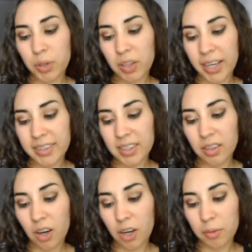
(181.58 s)
liked
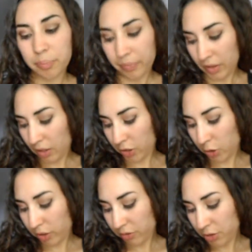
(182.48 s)
it.
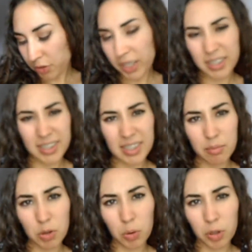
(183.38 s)
Although unfortunately it doesn't
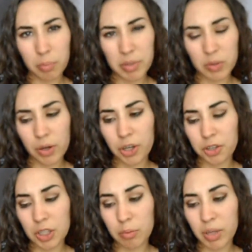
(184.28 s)
seem to hold up as well
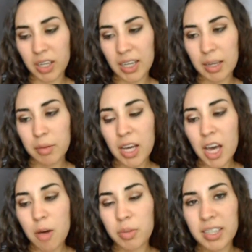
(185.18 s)
under humidity.
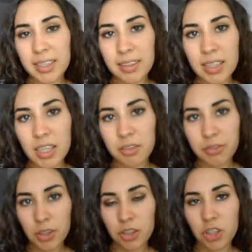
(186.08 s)
But this is the
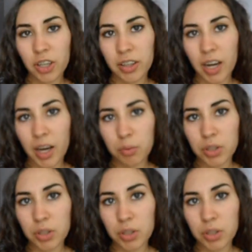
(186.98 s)
first gel that I will